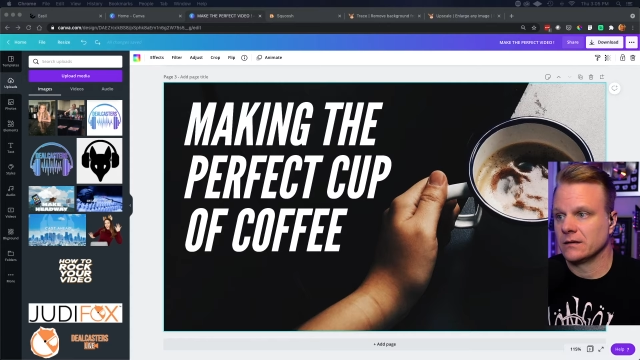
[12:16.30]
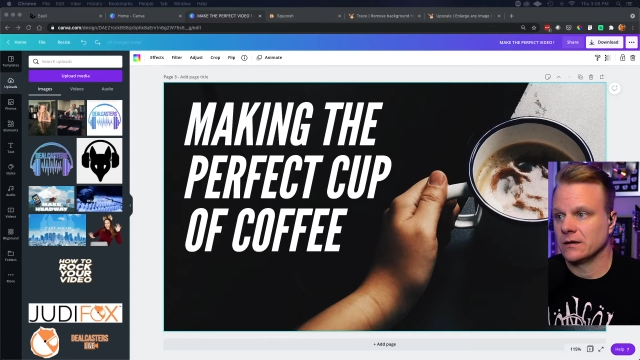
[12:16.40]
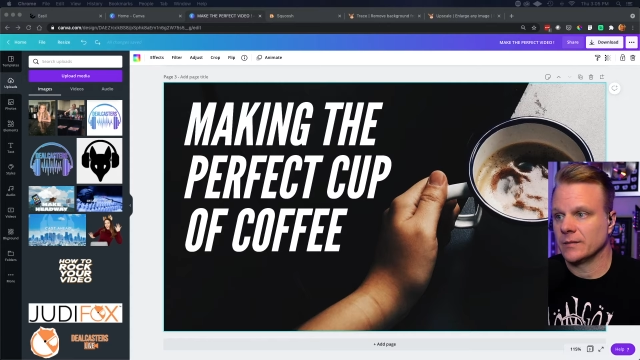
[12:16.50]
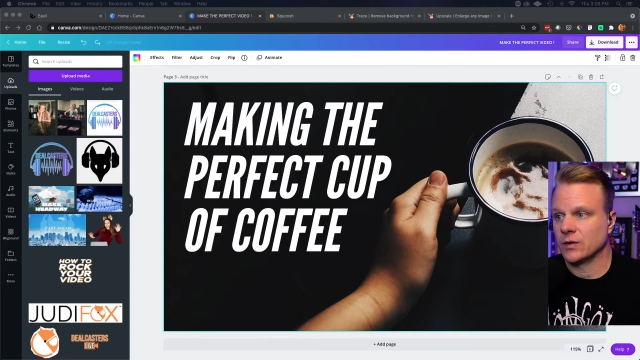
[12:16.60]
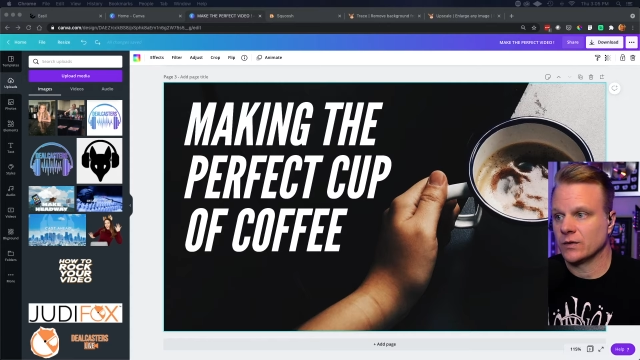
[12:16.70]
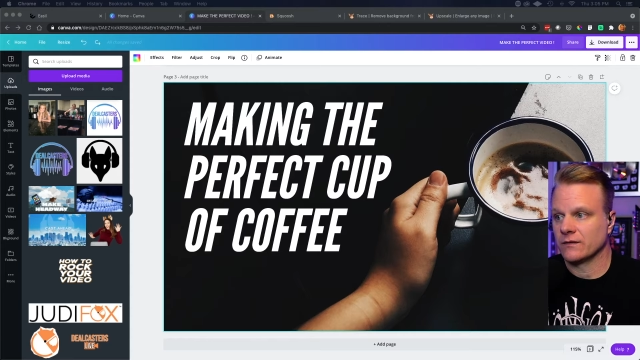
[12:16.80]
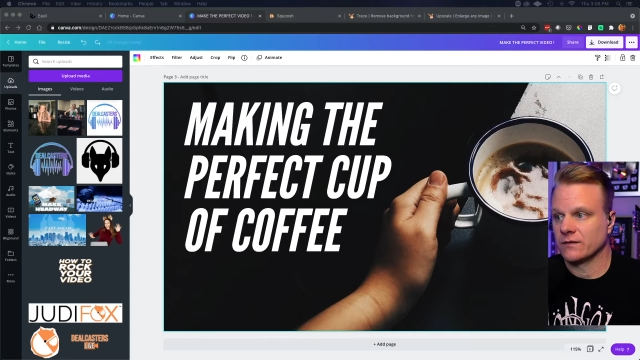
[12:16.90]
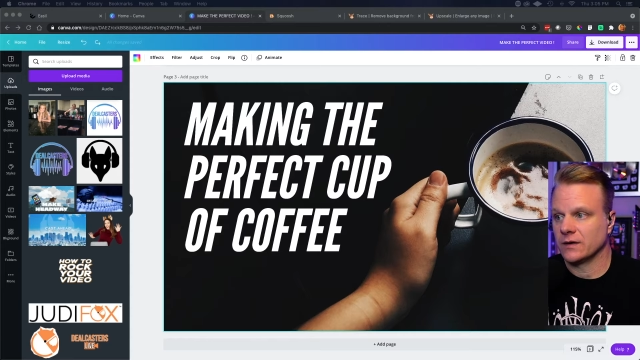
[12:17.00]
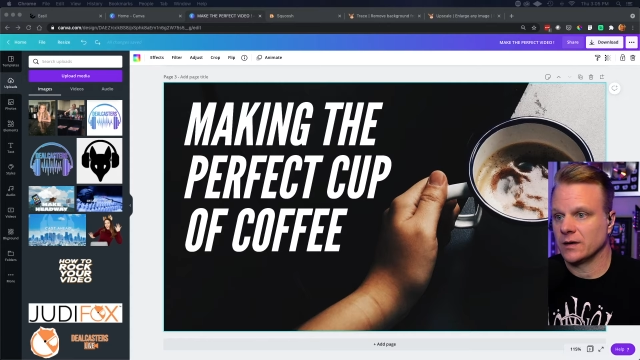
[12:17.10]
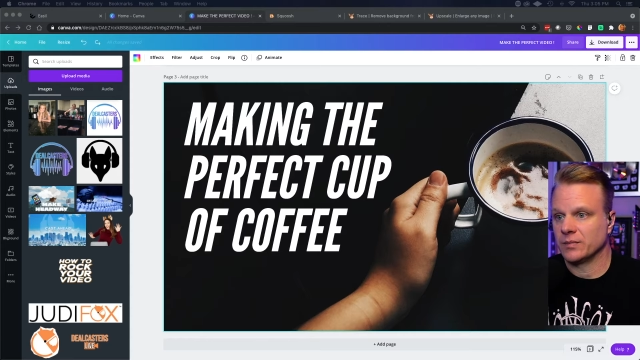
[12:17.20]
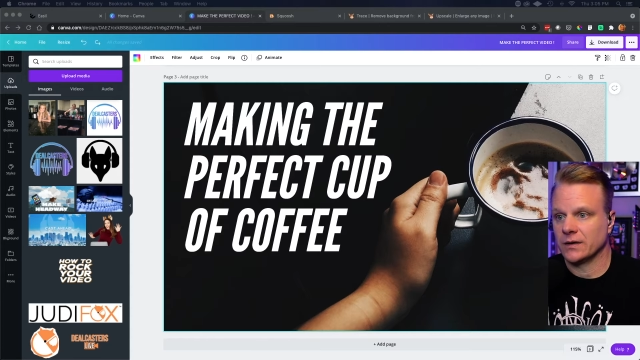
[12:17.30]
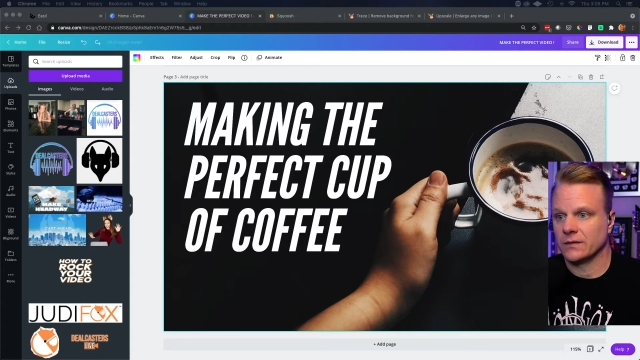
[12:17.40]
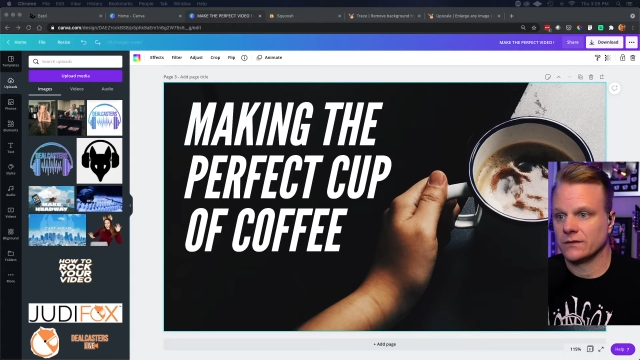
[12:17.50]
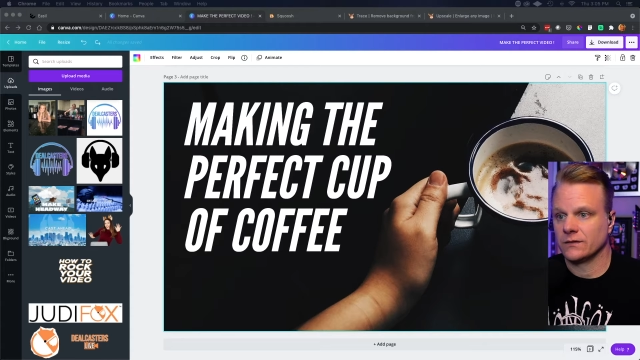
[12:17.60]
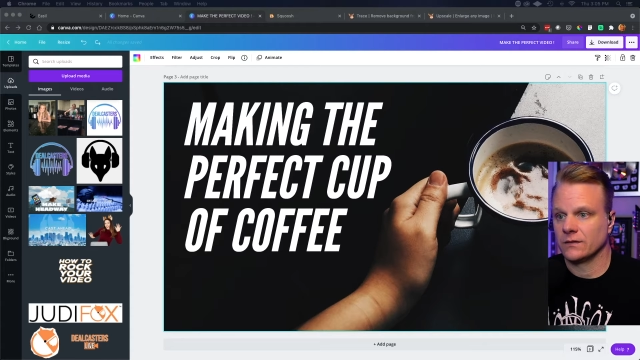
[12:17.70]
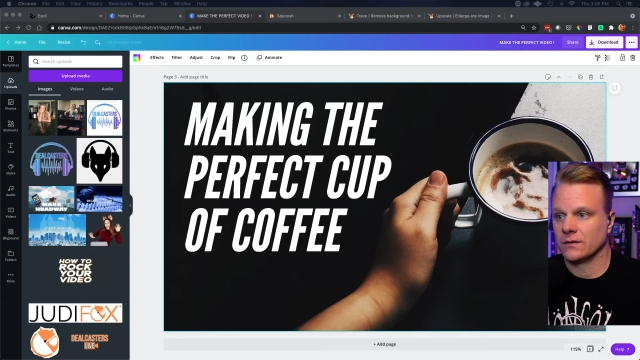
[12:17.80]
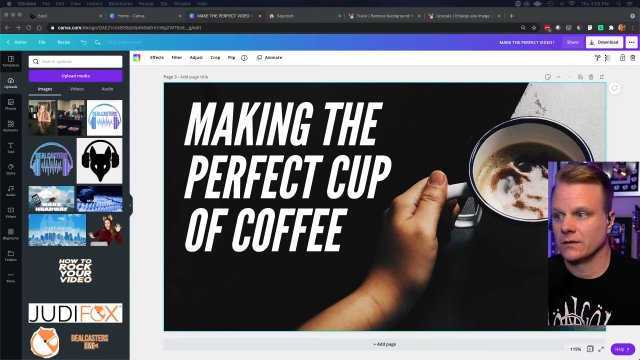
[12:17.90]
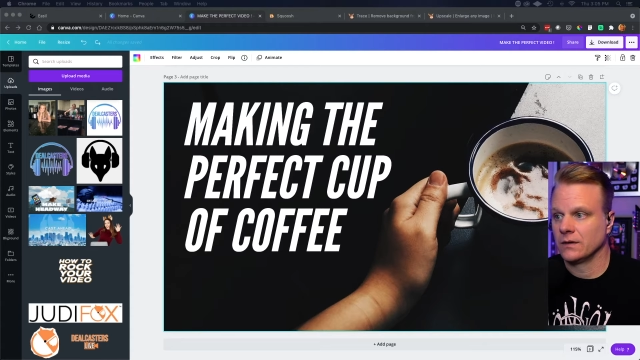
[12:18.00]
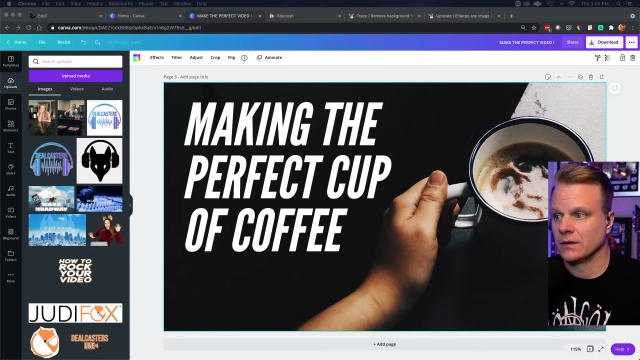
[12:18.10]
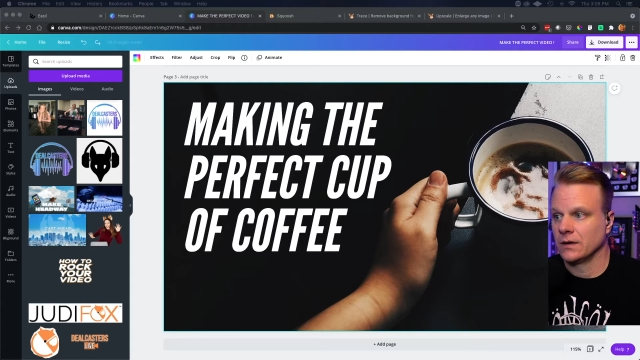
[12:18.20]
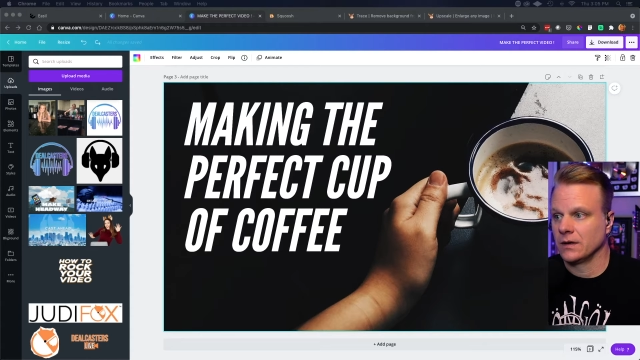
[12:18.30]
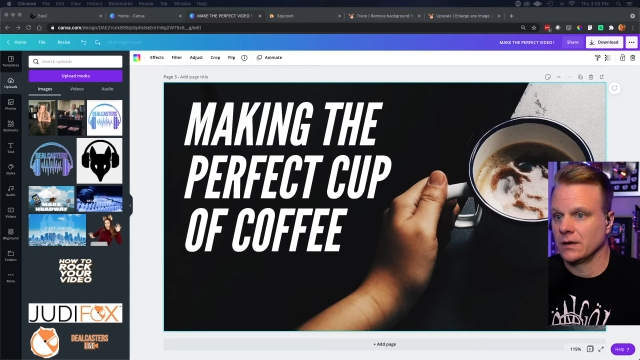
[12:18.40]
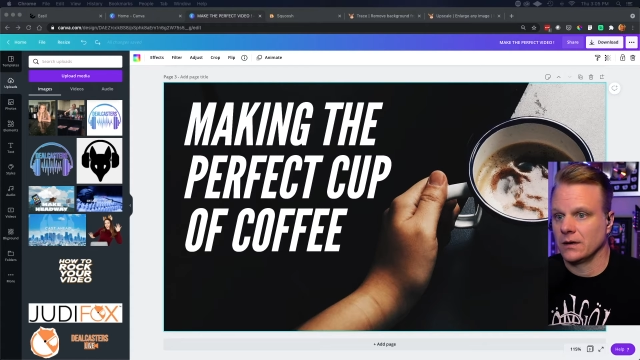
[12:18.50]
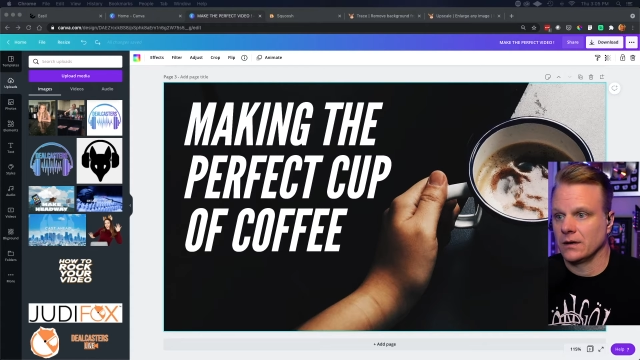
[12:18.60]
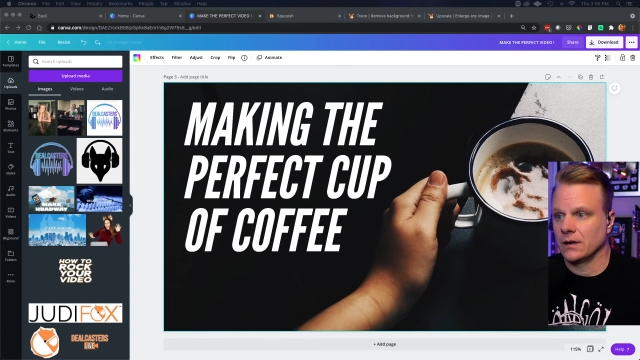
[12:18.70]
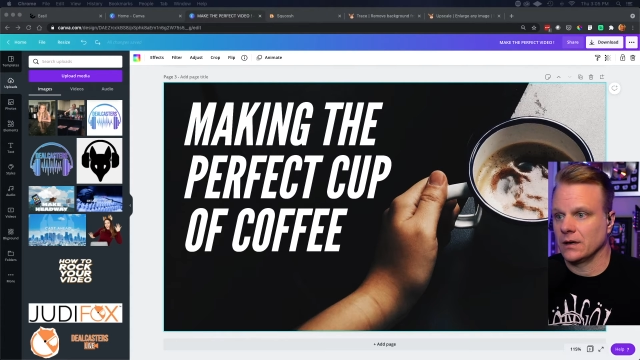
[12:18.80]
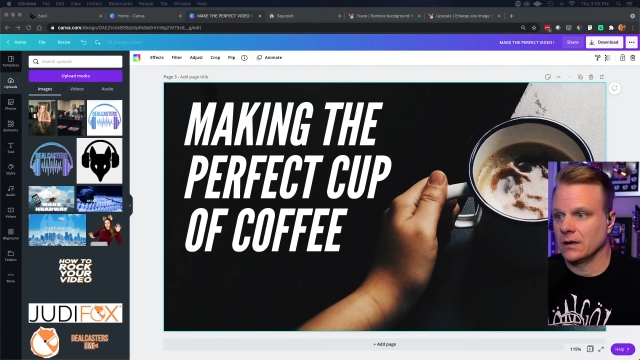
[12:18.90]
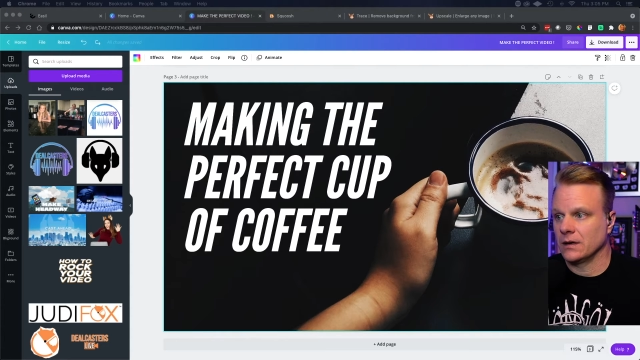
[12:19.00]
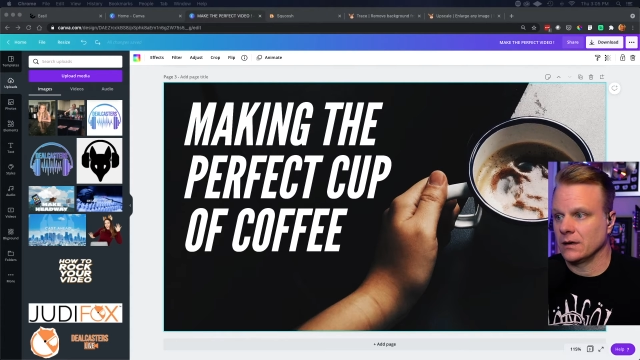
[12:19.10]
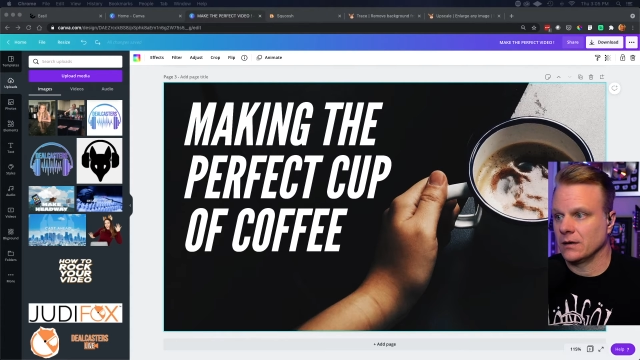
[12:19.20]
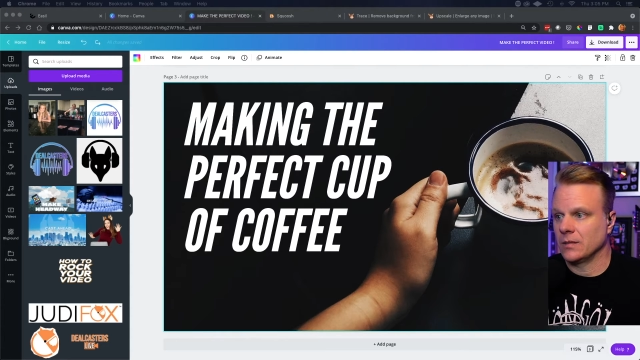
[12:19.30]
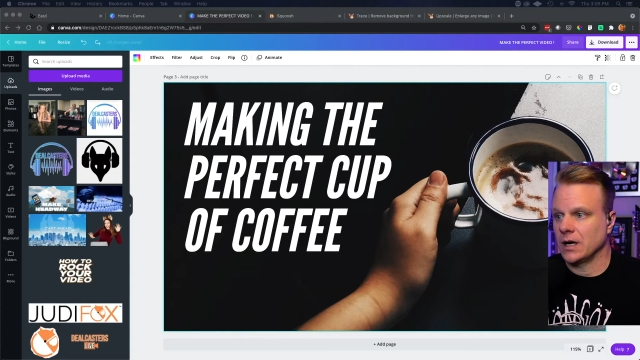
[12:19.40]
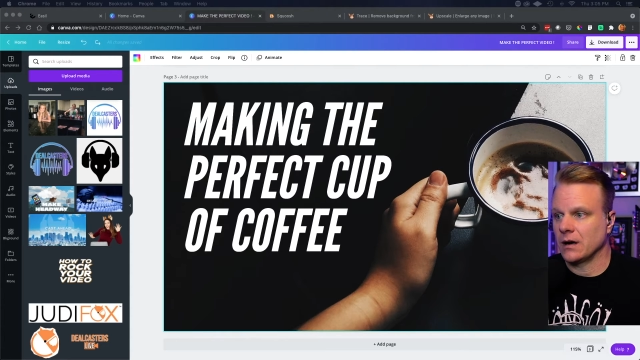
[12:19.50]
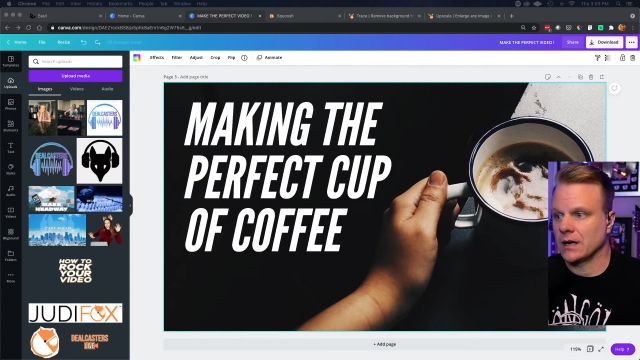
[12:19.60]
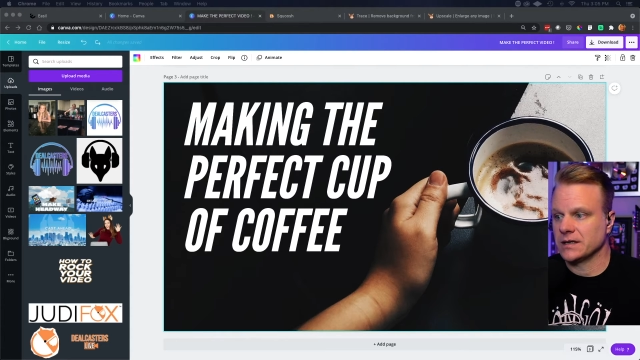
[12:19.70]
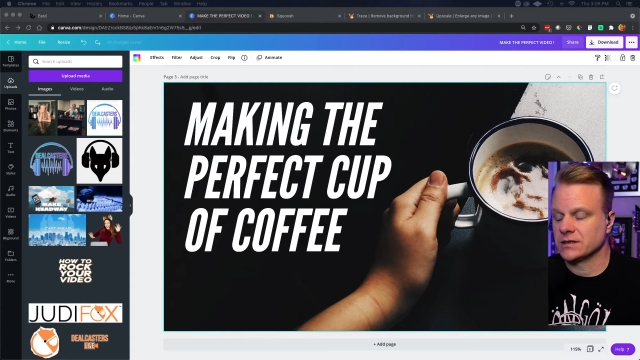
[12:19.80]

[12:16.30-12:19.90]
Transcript: wonderful uploads. All right,